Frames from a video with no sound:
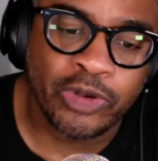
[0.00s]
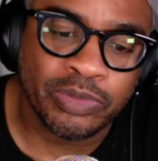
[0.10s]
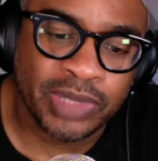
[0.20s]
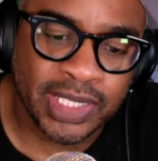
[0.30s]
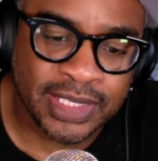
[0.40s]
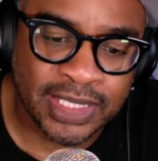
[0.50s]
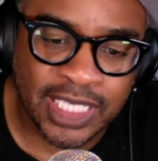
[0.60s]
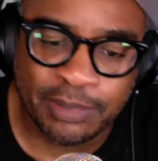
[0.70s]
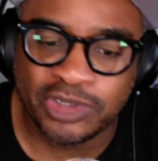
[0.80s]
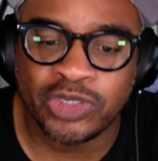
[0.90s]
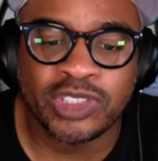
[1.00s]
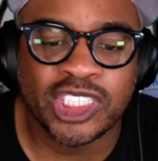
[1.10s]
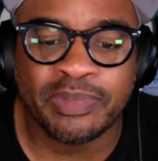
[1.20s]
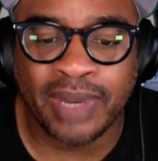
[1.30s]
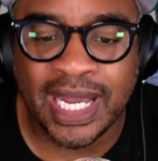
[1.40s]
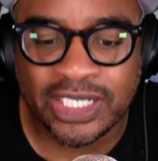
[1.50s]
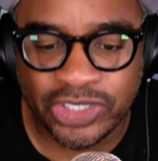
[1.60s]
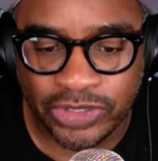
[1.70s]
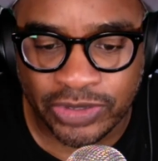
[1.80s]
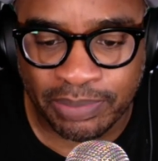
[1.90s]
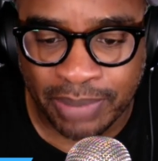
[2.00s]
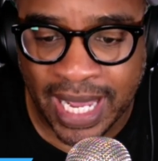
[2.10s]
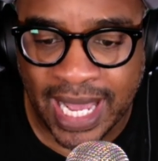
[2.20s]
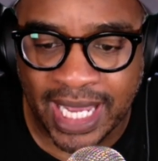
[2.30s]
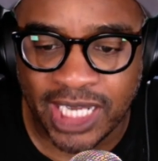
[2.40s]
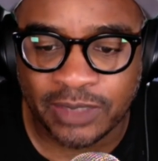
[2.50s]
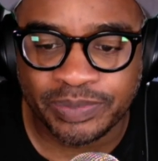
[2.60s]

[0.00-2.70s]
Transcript: because this episode is sponsored by